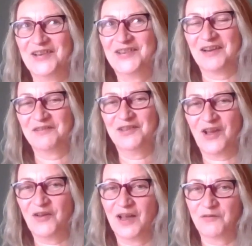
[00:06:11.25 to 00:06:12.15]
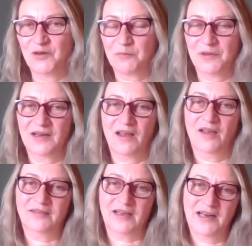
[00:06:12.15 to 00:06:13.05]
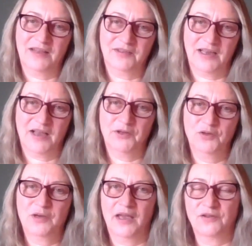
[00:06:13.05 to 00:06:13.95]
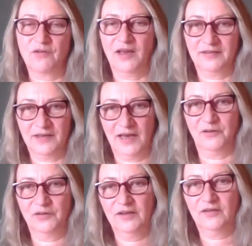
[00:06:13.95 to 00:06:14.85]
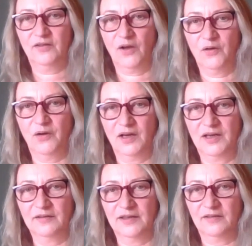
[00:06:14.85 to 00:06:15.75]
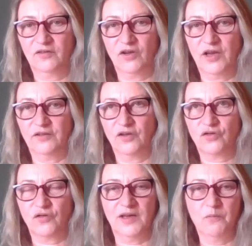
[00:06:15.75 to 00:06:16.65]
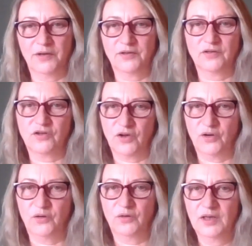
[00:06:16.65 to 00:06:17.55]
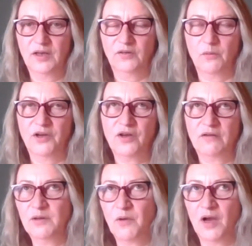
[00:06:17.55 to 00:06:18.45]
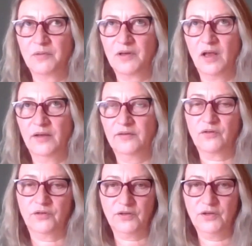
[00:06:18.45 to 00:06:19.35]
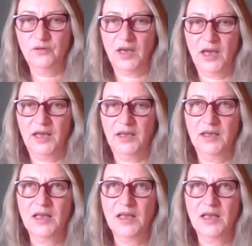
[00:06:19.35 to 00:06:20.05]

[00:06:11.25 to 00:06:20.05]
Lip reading: generally don't have European clients unless they have a UK address now. So because it's a tricky one to do. So I generally work with clients across the UK,